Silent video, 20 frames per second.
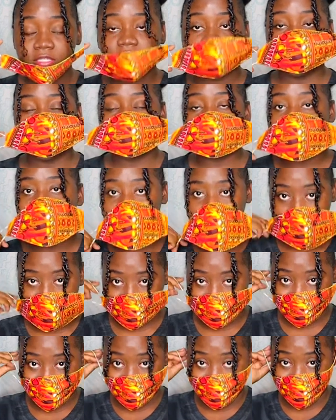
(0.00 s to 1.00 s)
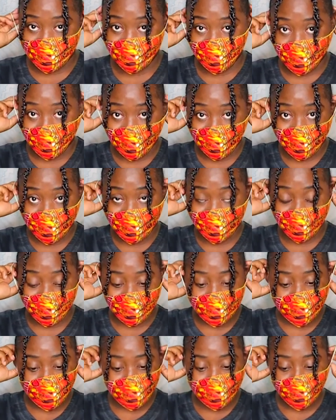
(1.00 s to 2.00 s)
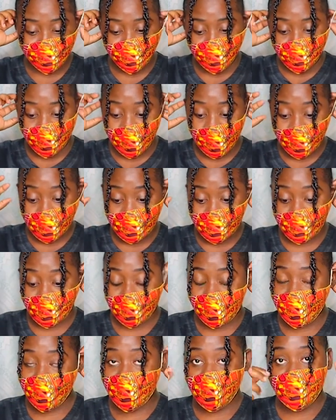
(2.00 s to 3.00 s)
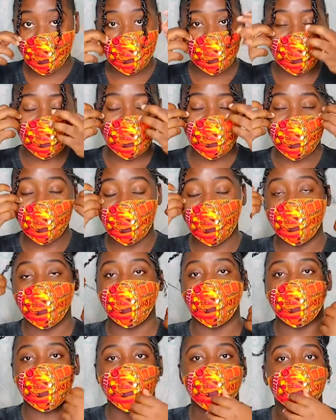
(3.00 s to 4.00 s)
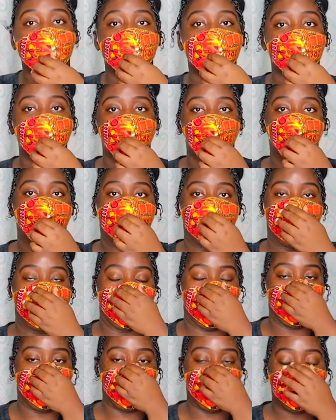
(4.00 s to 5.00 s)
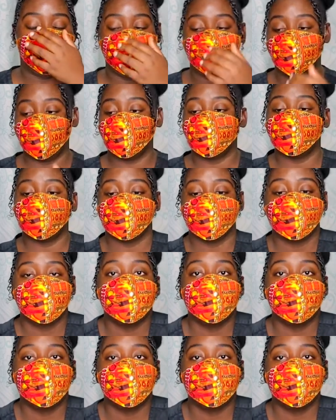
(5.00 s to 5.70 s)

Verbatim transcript: so we're going to see if it is still safe all right